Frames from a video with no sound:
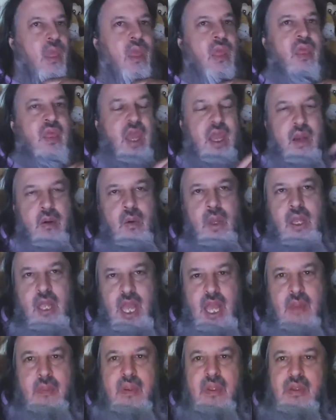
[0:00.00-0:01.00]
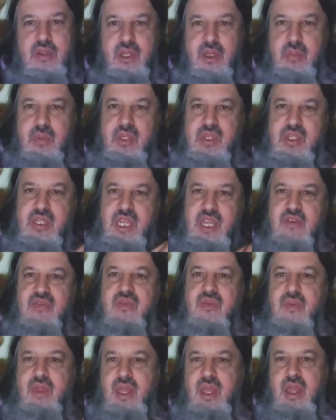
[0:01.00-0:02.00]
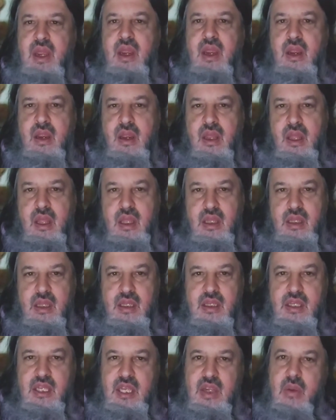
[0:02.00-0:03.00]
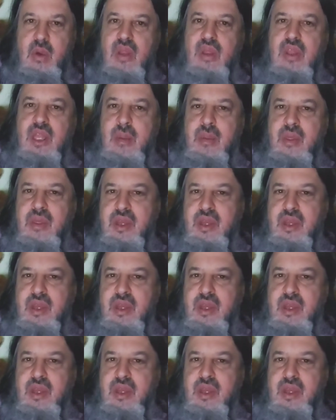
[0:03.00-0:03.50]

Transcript: Then what happens, you can proceed from there and to see what type